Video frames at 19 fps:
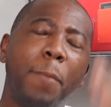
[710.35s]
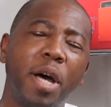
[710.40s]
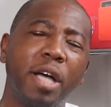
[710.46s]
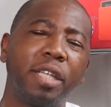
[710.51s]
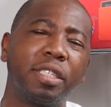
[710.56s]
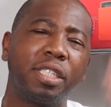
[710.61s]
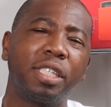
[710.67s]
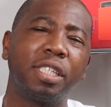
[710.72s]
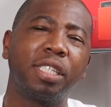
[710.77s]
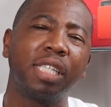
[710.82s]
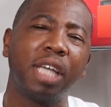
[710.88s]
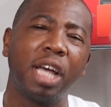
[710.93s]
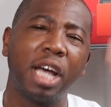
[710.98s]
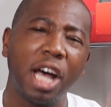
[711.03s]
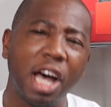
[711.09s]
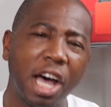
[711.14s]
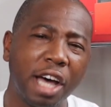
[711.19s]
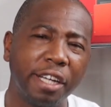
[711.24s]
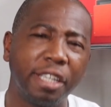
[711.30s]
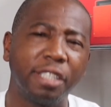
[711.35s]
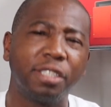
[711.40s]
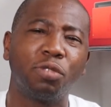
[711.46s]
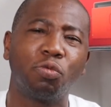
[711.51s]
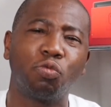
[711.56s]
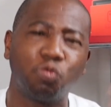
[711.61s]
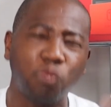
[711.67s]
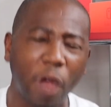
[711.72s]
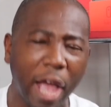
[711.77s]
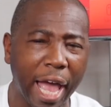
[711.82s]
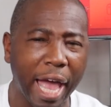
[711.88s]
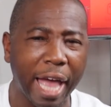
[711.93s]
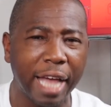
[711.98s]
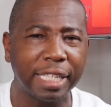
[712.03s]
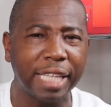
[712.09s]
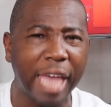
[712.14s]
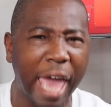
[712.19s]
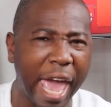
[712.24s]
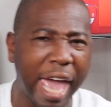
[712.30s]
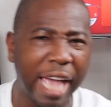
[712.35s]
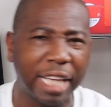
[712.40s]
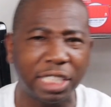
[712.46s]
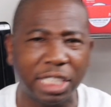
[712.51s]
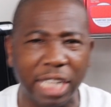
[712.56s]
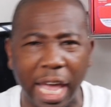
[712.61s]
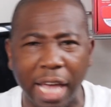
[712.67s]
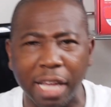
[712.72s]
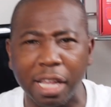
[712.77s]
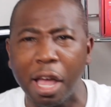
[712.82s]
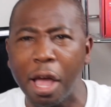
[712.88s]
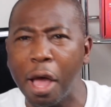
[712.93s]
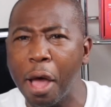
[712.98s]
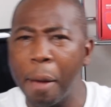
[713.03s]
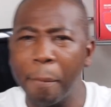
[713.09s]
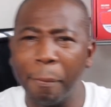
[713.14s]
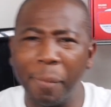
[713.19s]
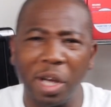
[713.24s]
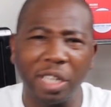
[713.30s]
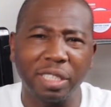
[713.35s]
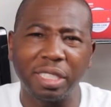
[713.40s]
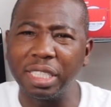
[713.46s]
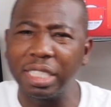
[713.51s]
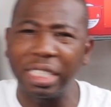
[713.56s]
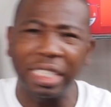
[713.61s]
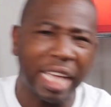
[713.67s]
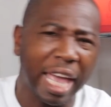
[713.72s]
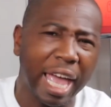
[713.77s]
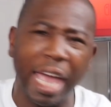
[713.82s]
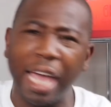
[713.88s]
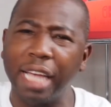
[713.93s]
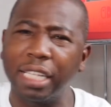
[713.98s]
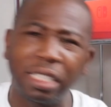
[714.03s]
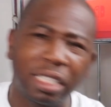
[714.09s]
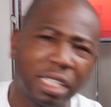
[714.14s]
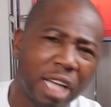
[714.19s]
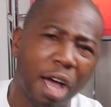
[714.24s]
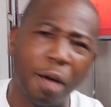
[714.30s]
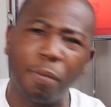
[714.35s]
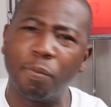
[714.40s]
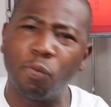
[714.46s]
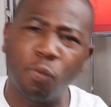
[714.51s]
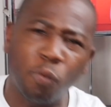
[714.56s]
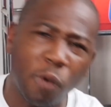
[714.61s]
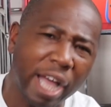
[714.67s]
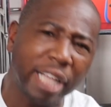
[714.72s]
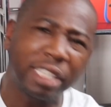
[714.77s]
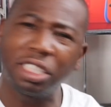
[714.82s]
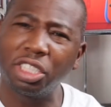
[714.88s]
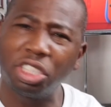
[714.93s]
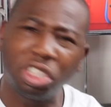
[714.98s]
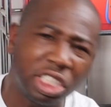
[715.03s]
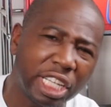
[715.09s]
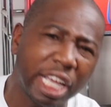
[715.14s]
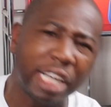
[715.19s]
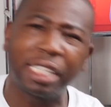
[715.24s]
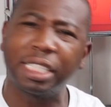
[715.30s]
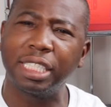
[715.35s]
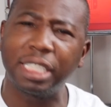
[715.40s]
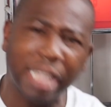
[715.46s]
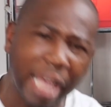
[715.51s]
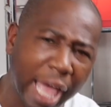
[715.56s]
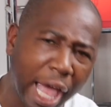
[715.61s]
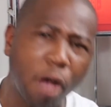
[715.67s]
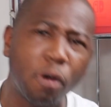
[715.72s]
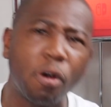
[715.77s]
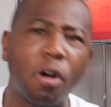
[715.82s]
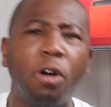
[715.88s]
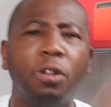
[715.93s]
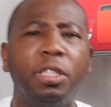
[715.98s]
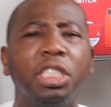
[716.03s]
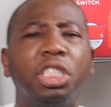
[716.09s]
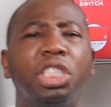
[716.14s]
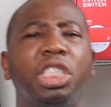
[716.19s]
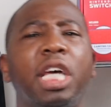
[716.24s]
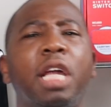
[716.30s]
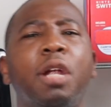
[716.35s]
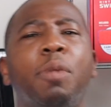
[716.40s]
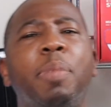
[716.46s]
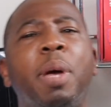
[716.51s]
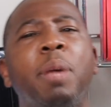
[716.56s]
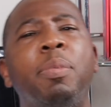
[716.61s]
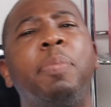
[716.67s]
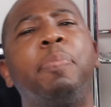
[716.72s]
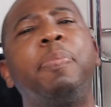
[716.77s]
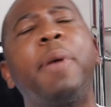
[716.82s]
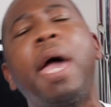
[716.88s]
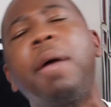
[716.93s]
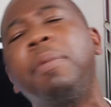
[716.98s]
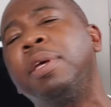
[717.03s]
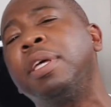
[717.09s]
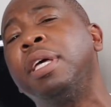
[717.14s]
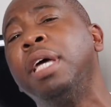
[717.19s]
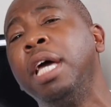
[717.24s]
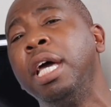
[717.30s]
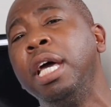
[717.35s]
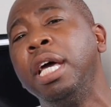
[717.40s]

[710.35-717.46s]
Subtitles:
Monsters, Hunters, Rise, hashtag Monsters Cast. Come watch us, check us out on this channel, baby.